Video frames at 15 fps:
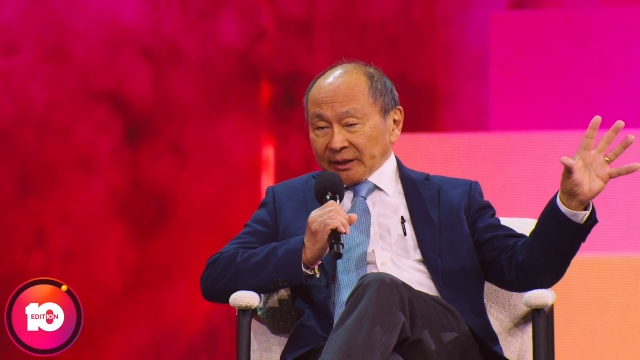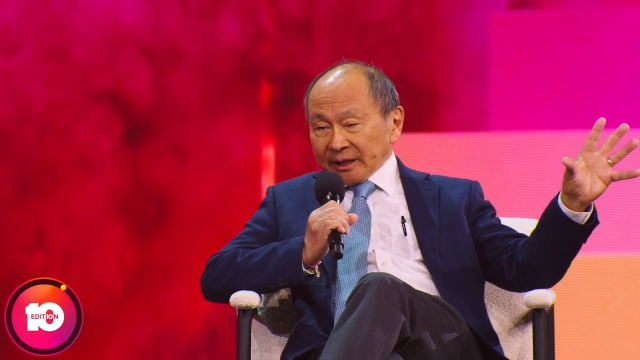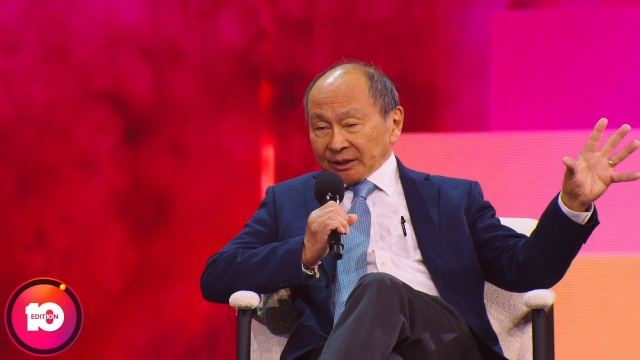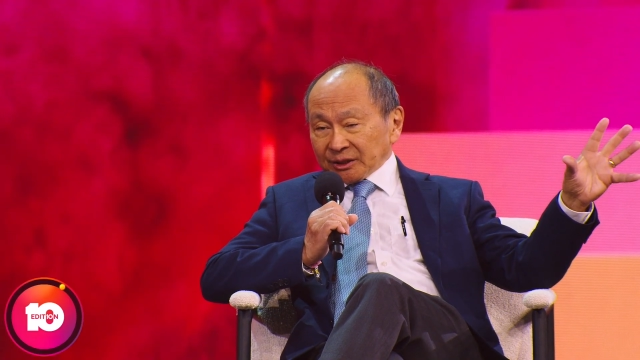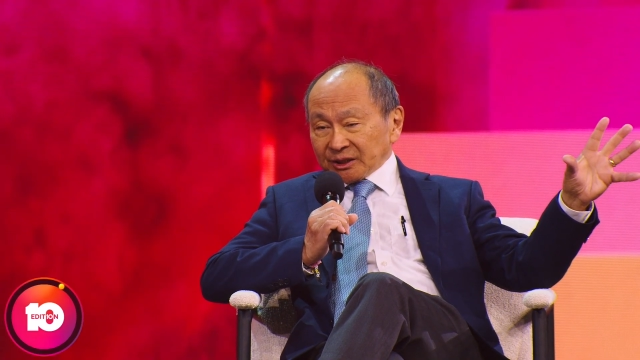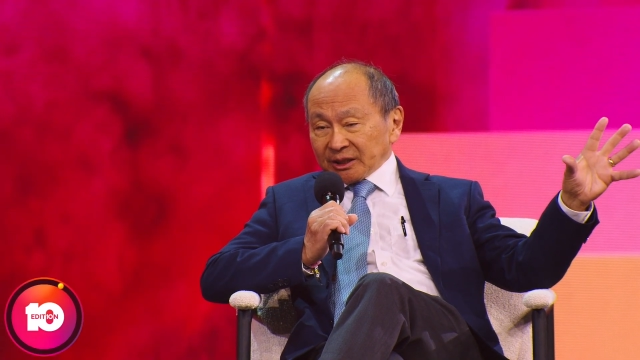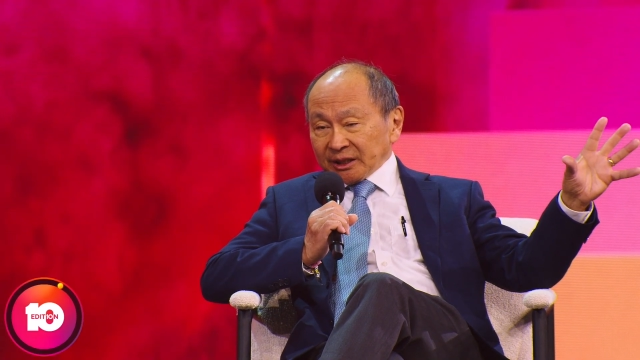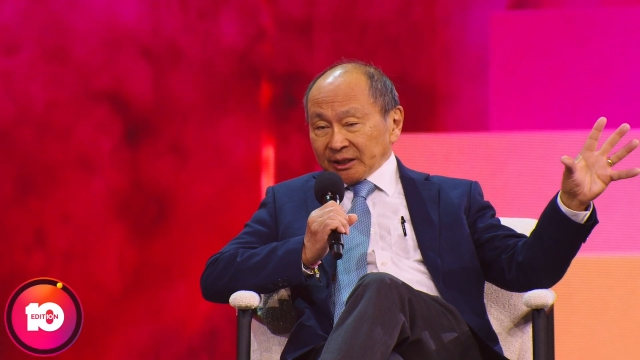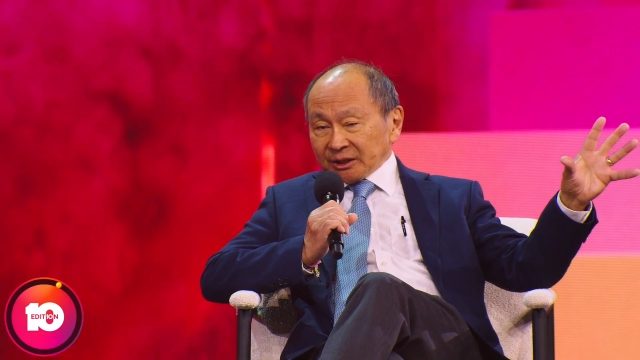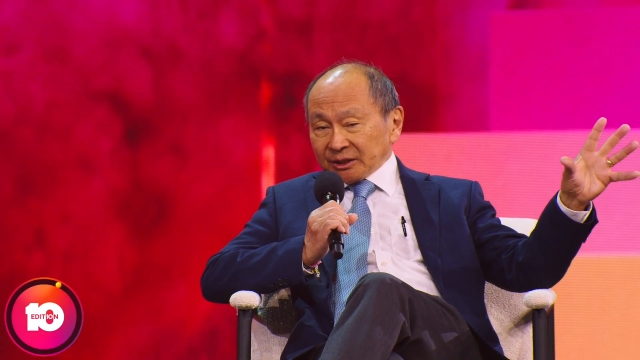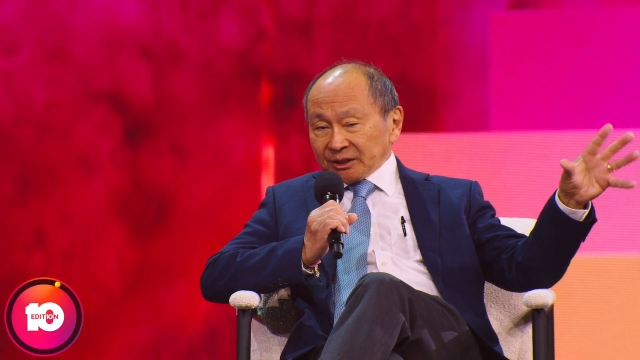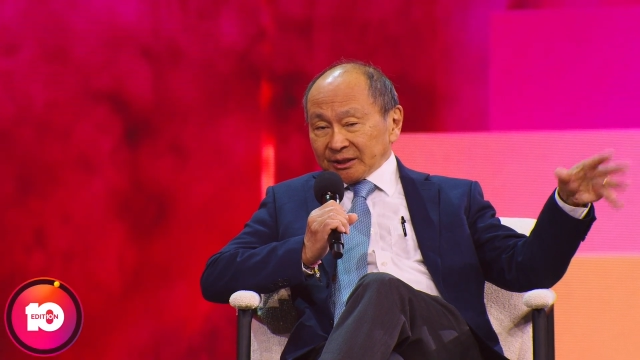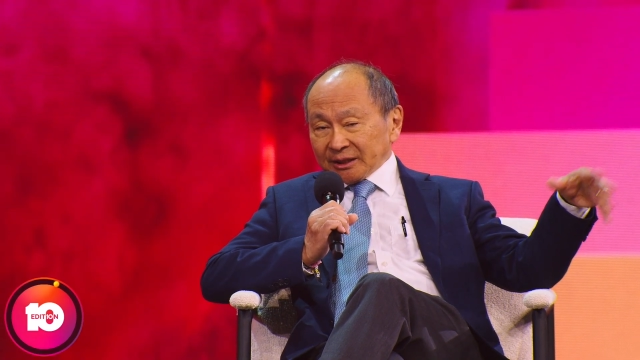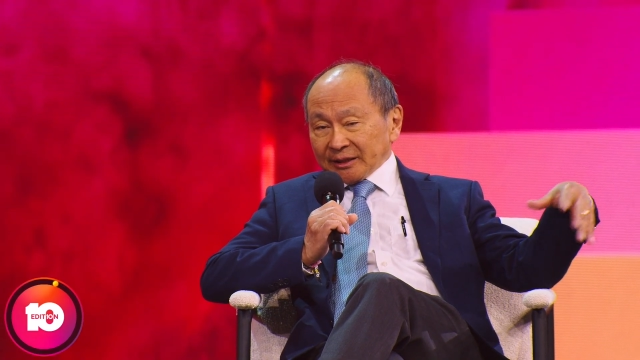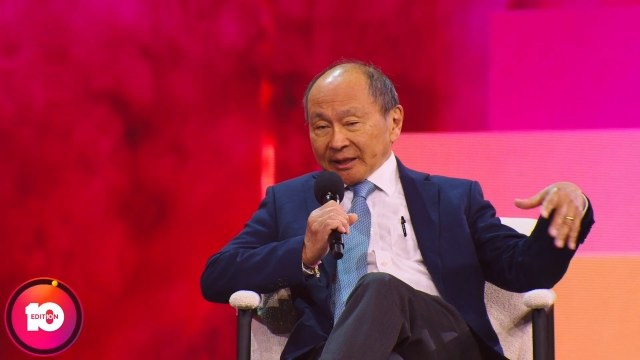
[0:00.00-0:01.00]
that
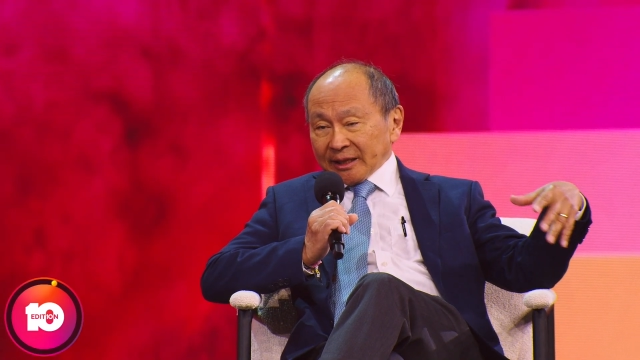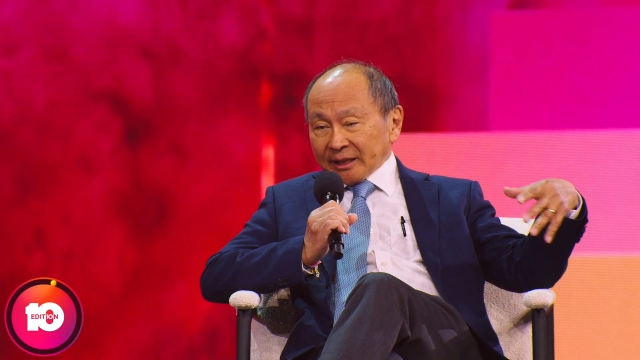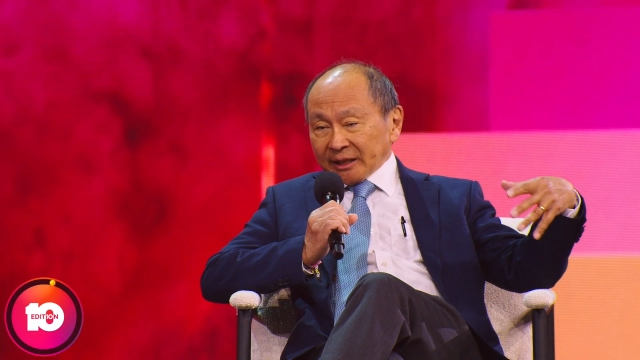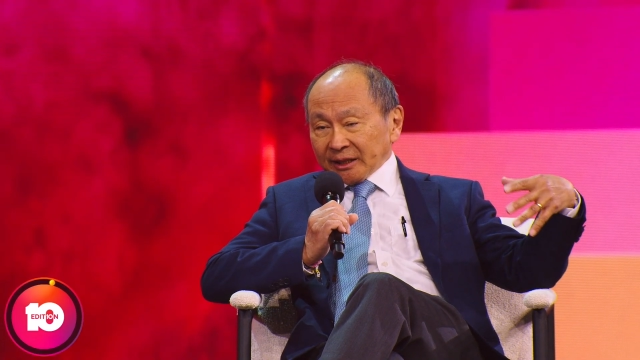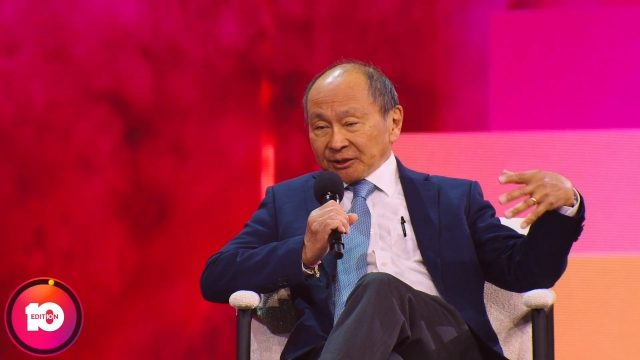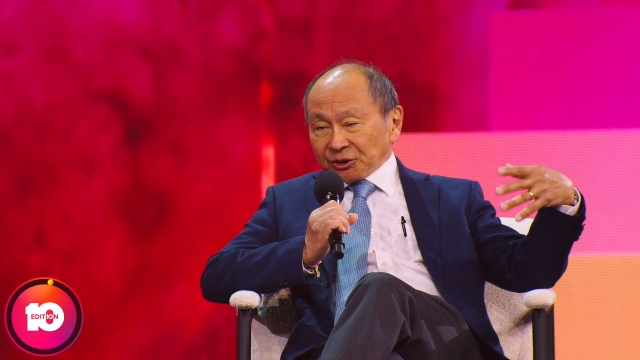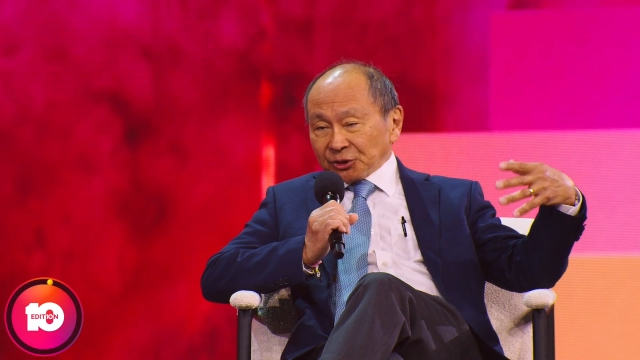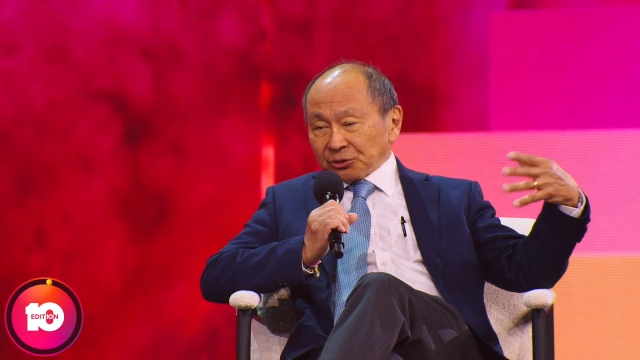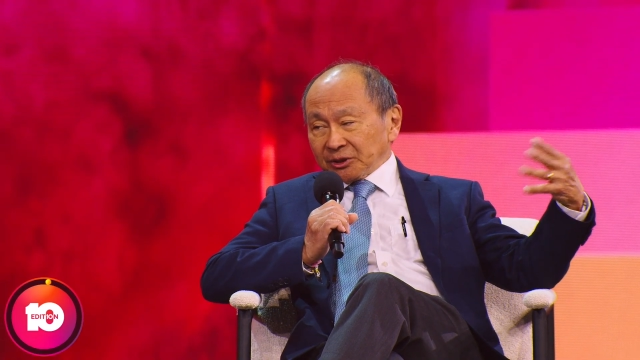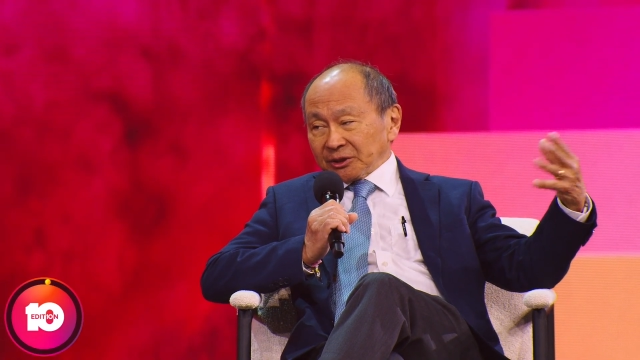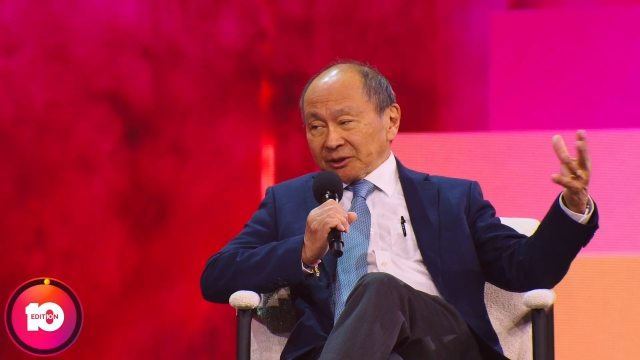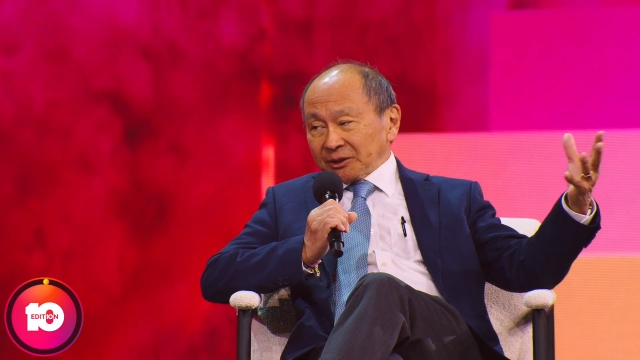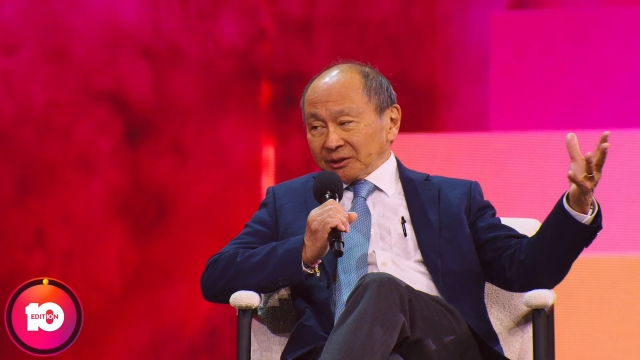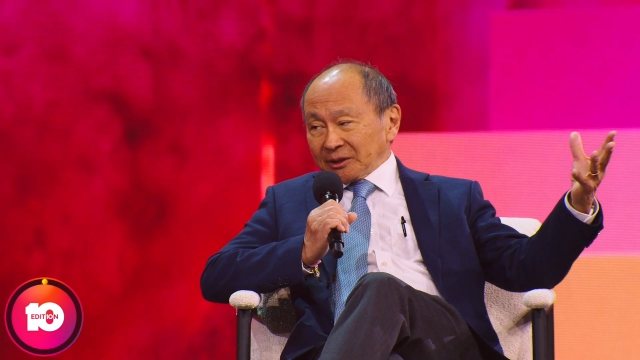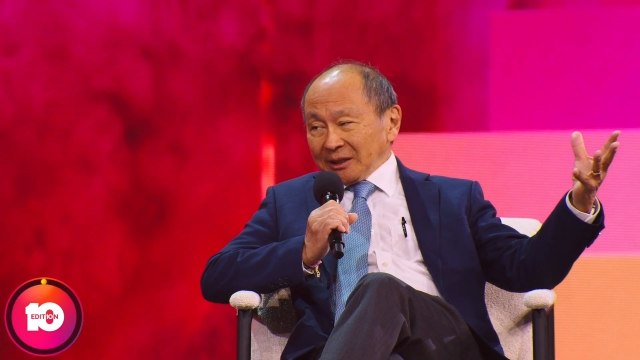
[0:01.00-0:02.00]
sense, and that has
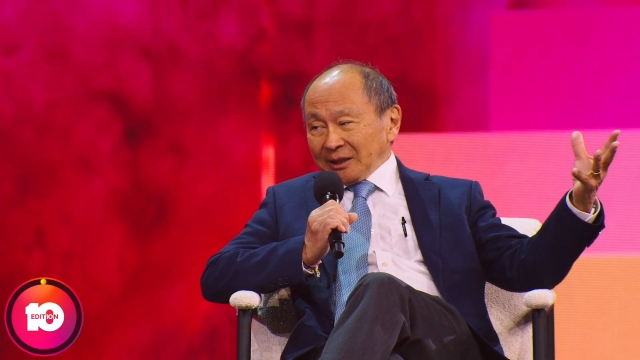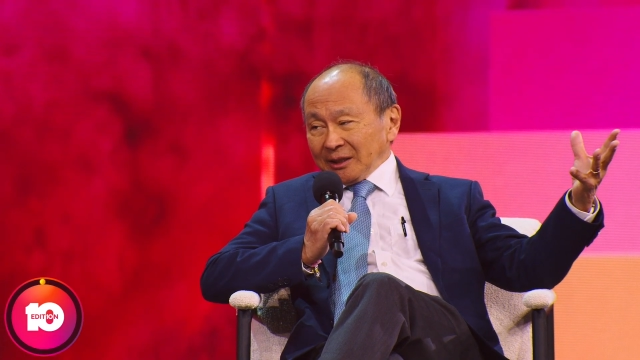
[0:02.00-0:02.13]
triggered